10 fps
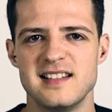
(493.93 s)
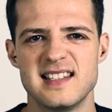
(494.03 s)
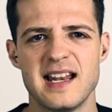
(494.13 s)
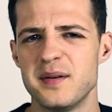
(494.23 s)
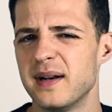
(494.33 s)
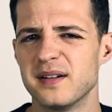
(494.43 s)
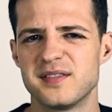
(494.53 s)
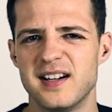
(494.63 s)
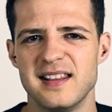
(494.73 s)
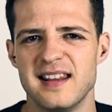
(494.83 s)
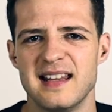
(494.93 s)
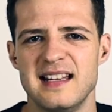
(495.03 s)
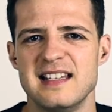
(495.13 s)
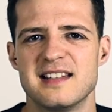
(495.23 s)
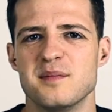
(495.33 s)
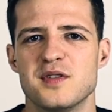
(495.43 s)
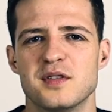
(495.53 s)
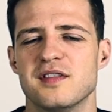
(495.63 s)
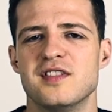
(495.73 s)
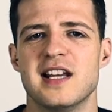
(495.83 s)
Does anyone else find that they need some
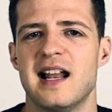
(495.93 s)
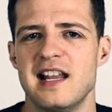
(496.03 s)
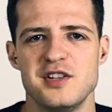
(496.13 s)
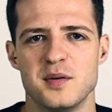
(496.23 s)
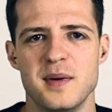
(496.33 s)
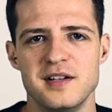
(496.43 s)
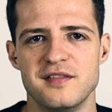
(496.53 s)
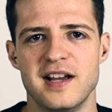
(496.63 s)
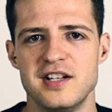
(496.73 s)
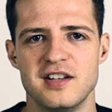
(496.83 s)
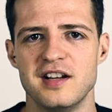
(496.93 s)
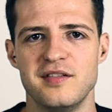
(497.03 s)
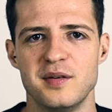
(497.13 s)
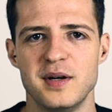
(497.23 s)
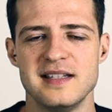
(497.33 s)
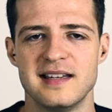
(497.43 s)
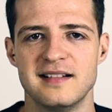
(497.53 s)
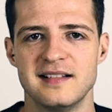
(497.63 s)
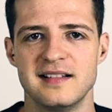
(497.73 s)
sort of challenge or motivation over the winter,